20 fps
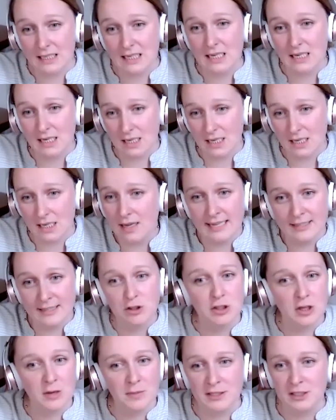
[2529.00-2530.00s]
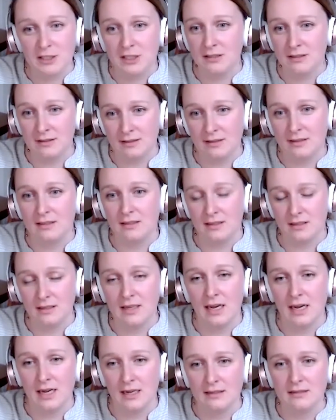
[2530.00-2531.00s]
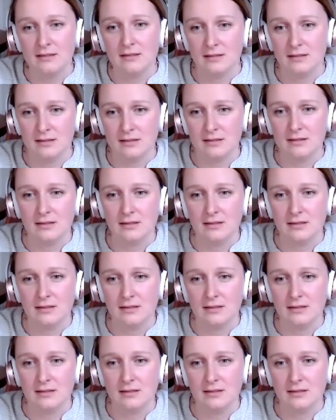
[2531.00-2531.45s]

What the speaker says: It's easy. It's so much easier. Yeah.